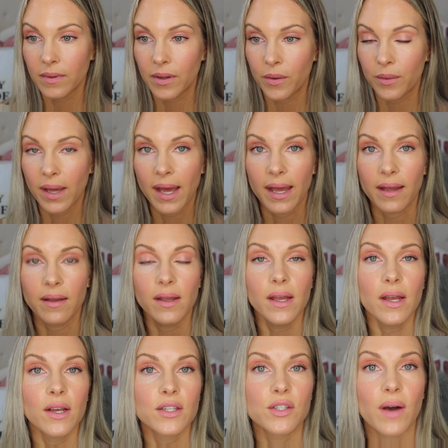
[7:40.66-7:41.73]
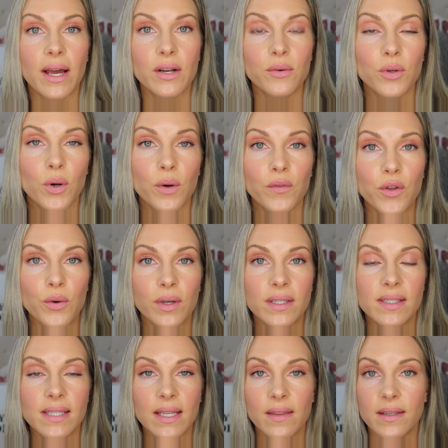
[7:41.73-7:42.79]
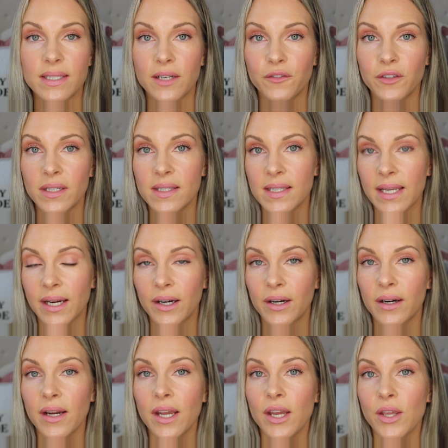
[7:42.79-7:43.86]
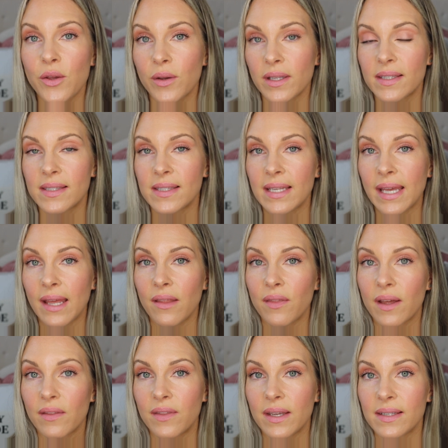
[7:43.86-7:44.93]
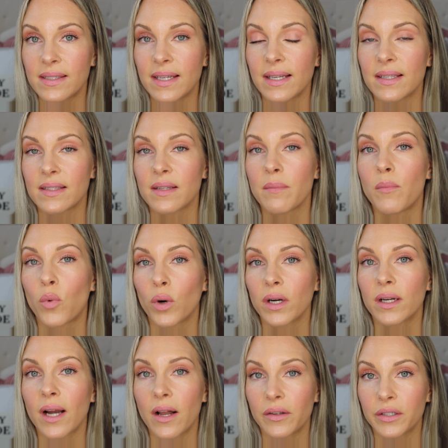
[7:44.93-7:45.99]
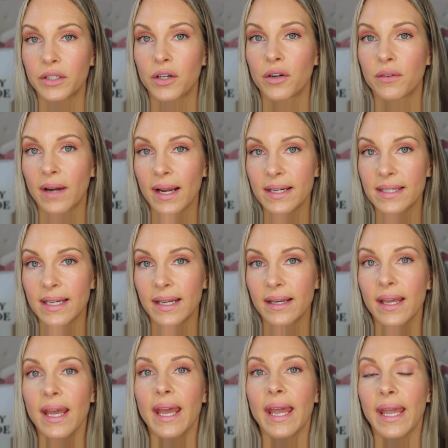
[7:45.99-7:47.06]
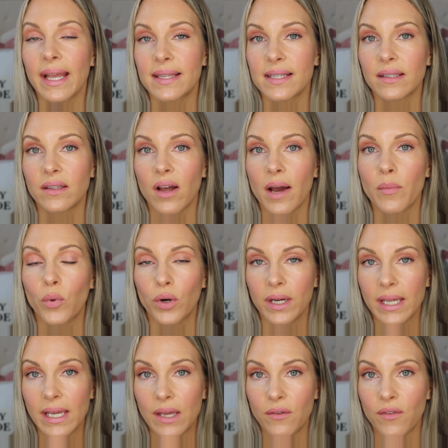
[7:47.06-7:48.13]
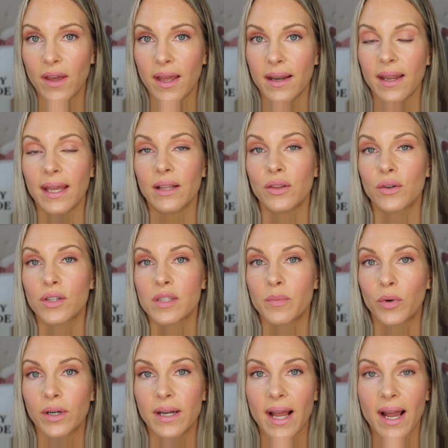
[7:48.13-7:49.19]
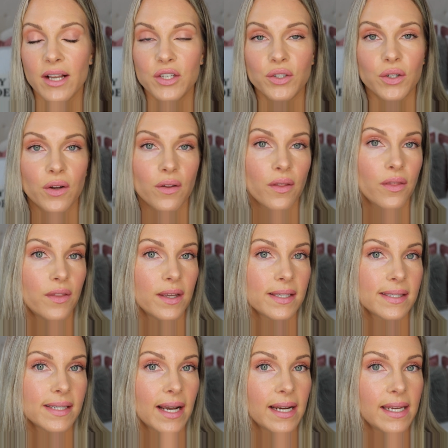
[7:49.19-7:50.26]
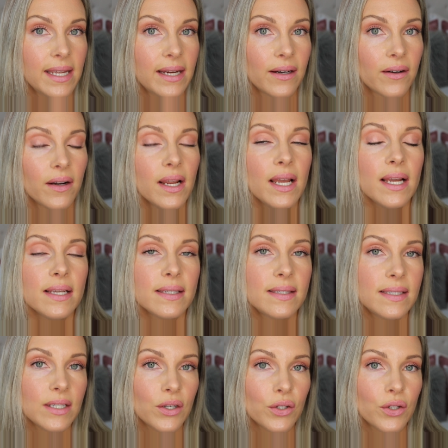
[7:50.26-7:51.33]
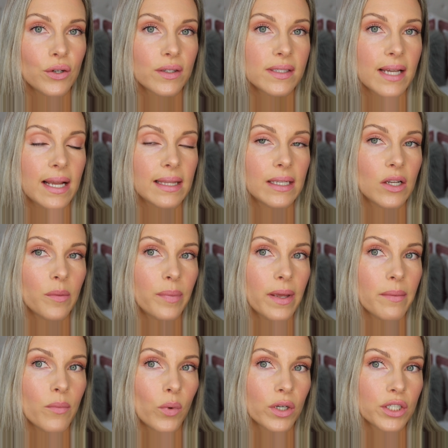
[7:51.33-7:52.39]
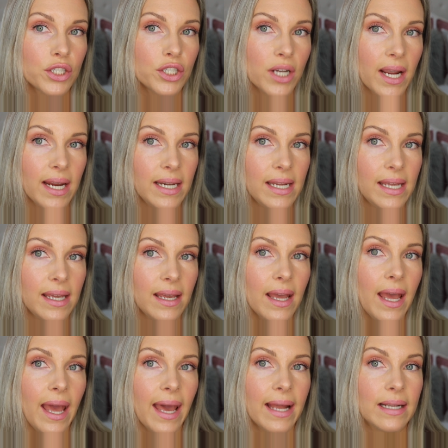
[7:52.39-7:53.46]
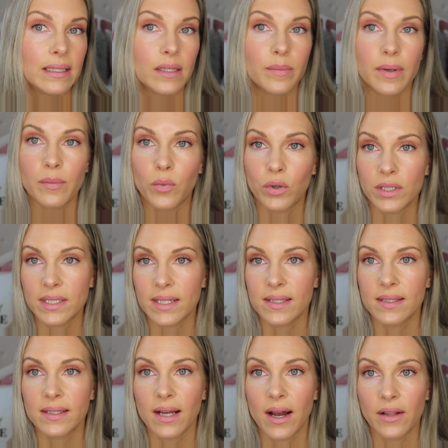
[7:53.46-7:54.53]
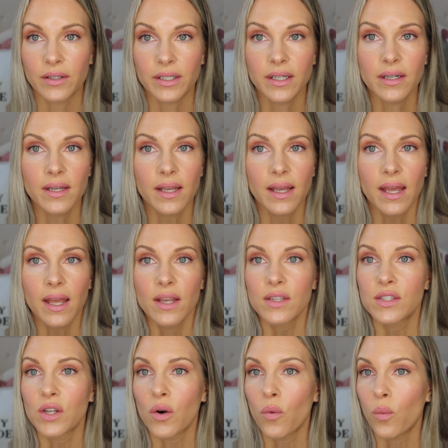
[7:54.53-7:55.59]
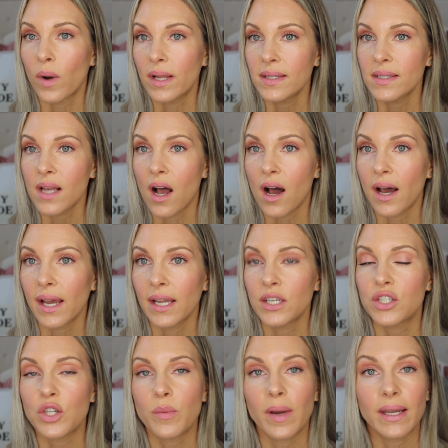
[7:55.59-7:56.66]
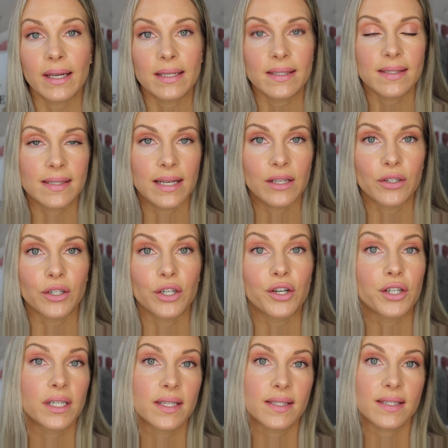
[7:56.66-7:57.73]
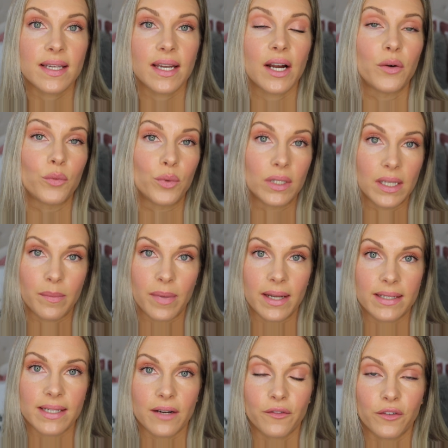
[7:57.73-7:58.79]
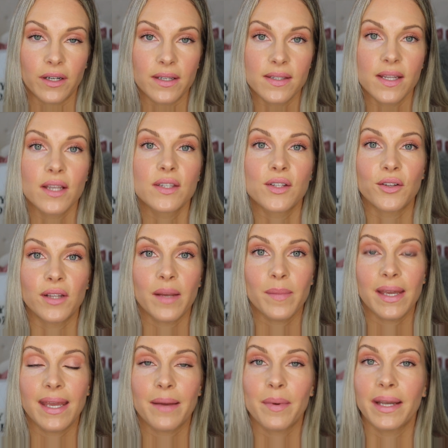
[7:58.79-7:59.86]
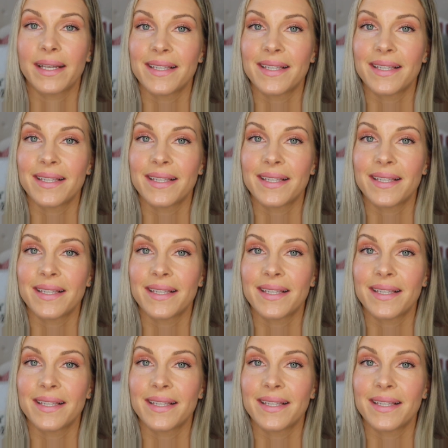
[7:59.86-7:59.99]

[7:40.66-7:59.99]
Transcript: Okay, so I don't know if you can see the difference here. You can see that this is more color corrected. It's a lot more even. It looks more natural. This side here still looks a little bit more shiny and a little bit more discolored. So once I do my concealer, you're gonna see a really big difference. So let me get my